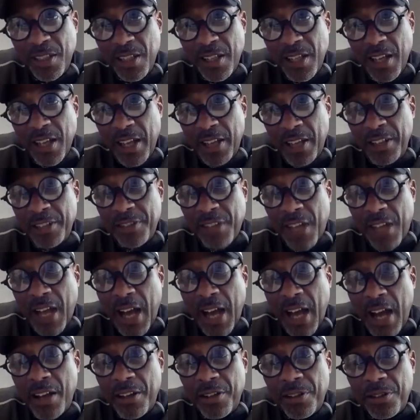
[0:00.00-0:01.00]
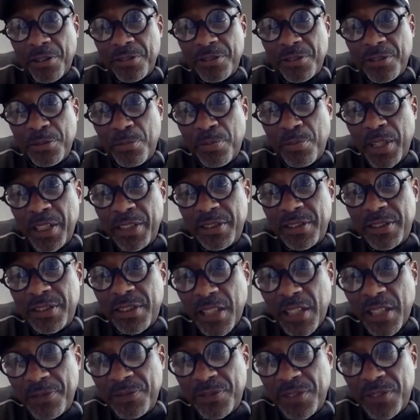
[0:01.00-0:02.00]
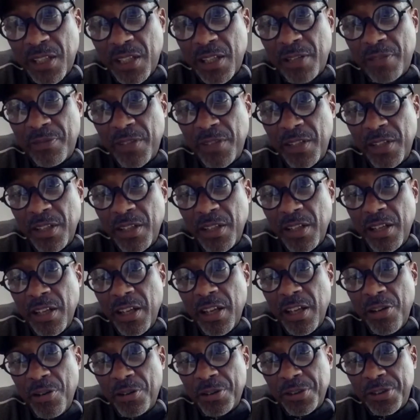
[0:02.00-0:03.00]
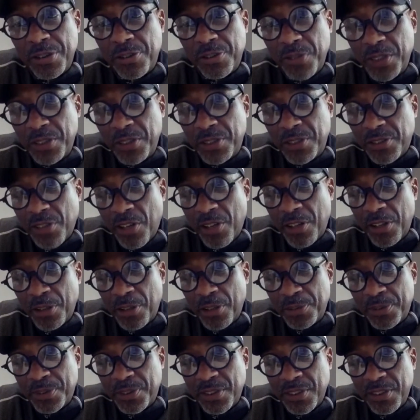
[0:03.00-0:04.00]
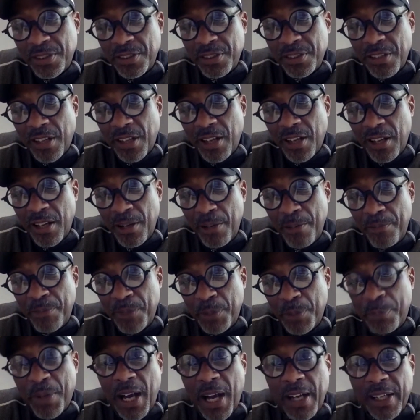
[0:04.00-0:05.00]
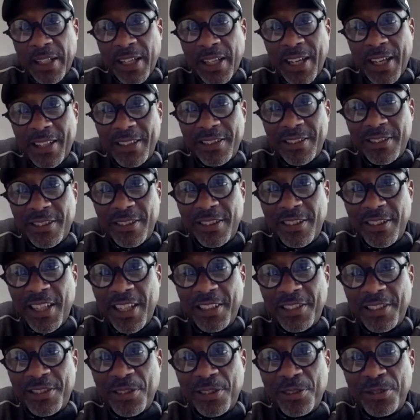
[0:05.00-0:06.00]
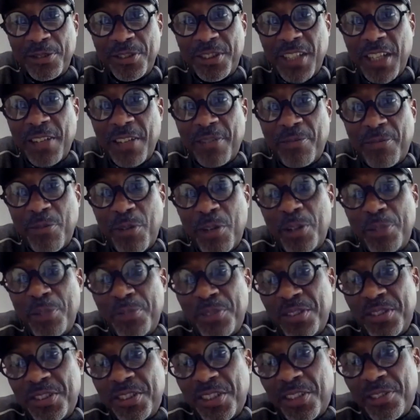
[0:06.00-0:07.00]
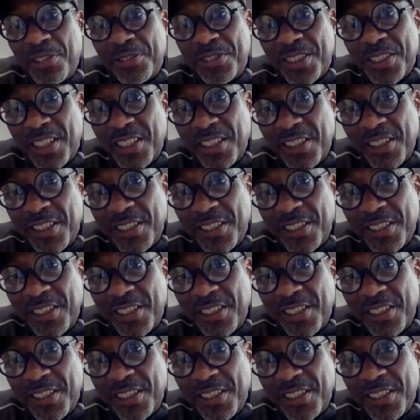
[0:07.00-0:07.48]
and it's an honor to bring Chef Jeff here on Street Startups, the podcast today. So, Chef, welcome to the show, sir.